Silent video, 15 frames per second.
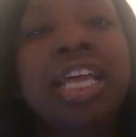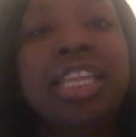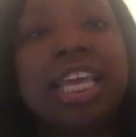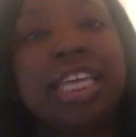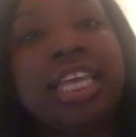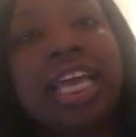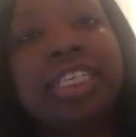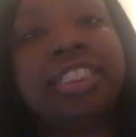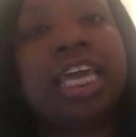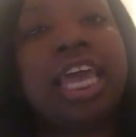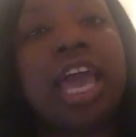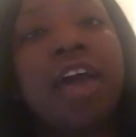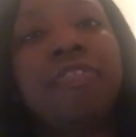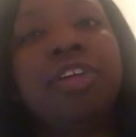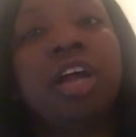then yes, they
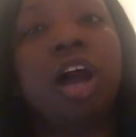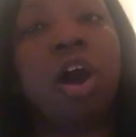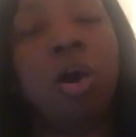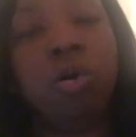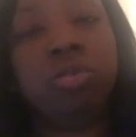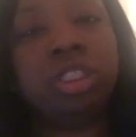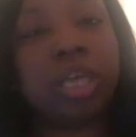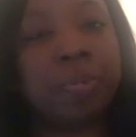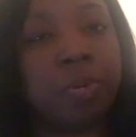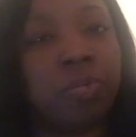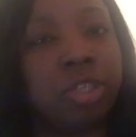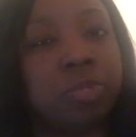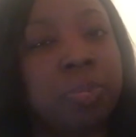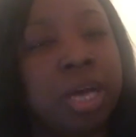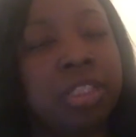have their own separate
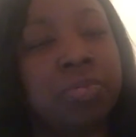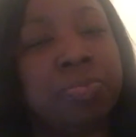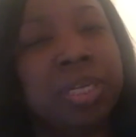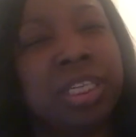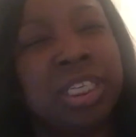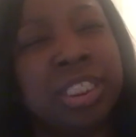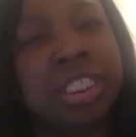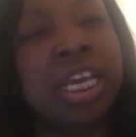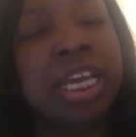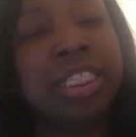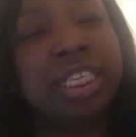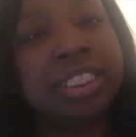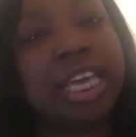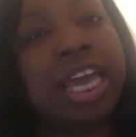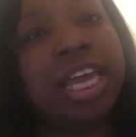responsibilities
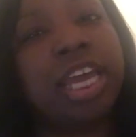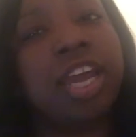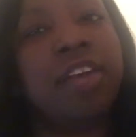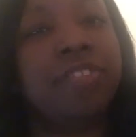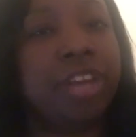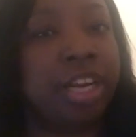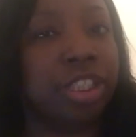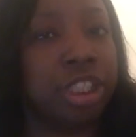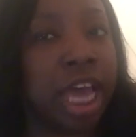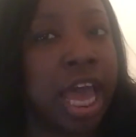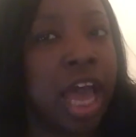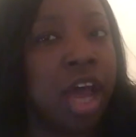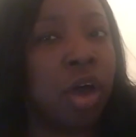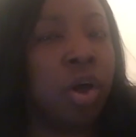to take care of their child.